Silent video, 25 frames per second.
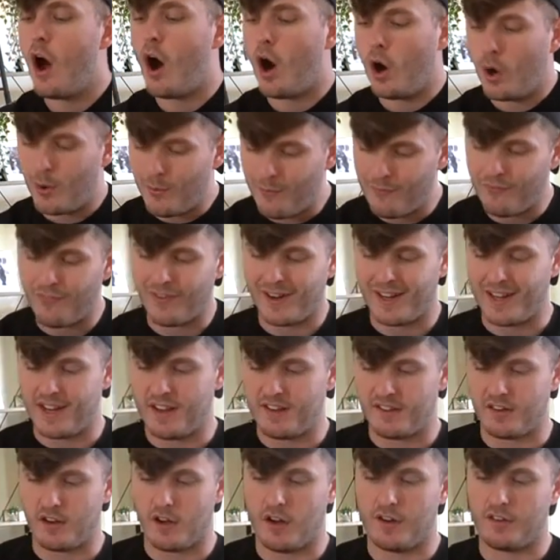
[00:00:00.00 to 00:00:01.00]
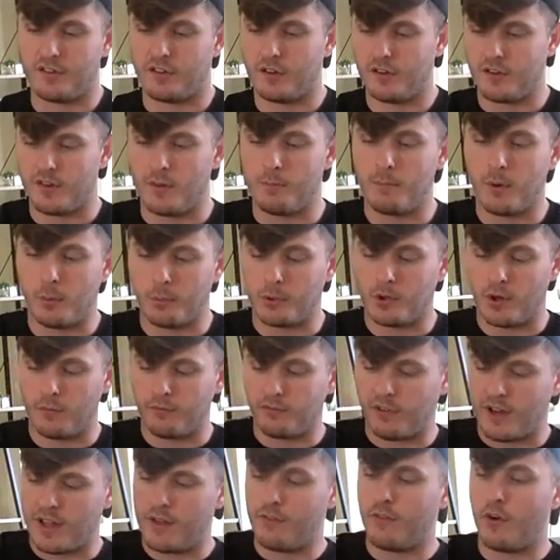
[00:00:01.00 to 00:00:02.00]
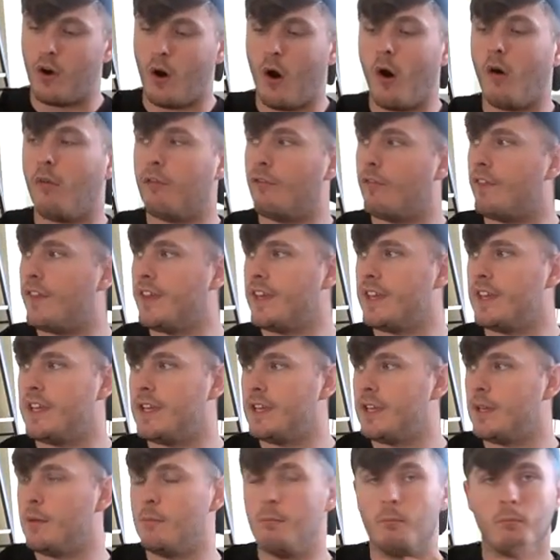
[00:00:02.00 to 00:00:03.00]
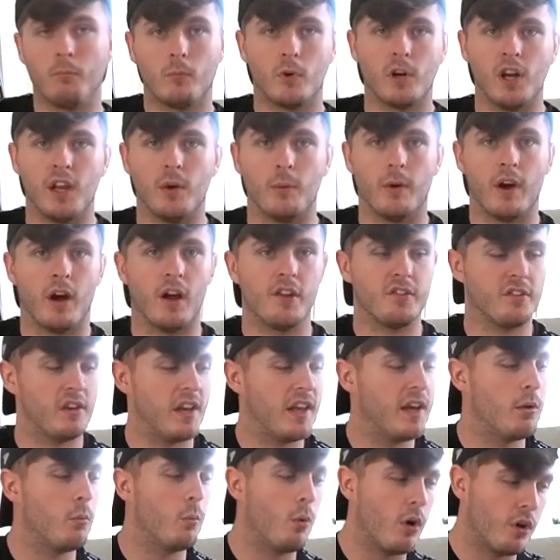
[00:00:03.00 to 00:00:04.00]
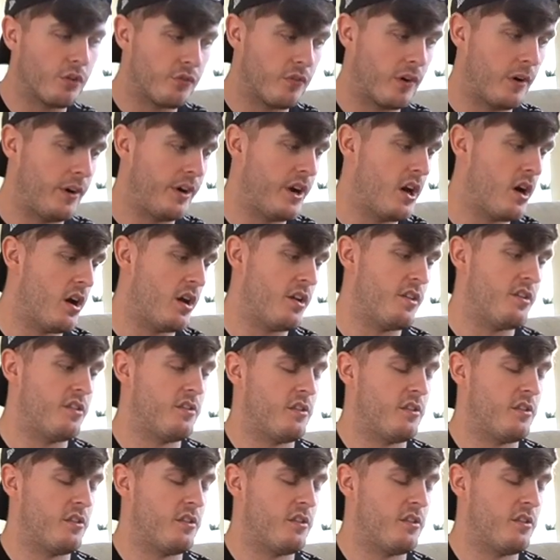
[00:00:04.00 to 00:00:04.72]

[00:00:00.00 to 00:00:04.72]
Hopefully it's nice, because the bubblegum flavor of the Clearway Isolate was very nice.